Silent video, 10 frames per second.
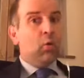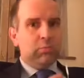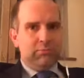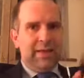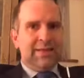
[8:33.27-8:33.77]

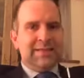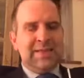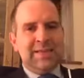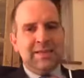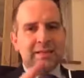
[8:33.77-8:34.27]

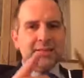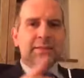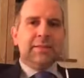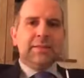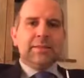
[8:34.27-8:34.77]
Magazine,
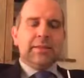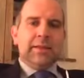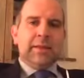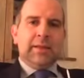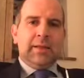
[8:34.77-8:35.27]

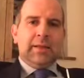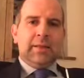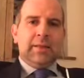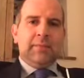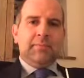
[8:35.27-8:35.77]

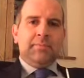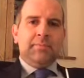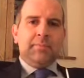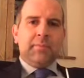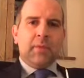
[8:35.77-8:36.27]

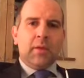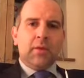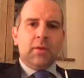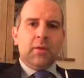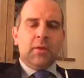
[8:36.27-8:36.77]

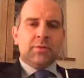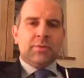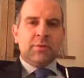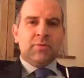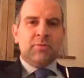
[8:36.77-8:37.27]

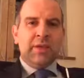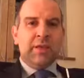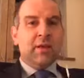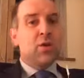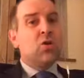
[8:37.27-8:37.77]
something to read.
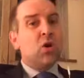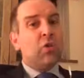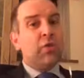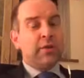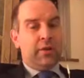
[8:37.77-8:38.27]
Not
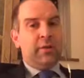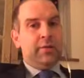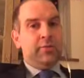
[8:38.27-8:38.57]
that I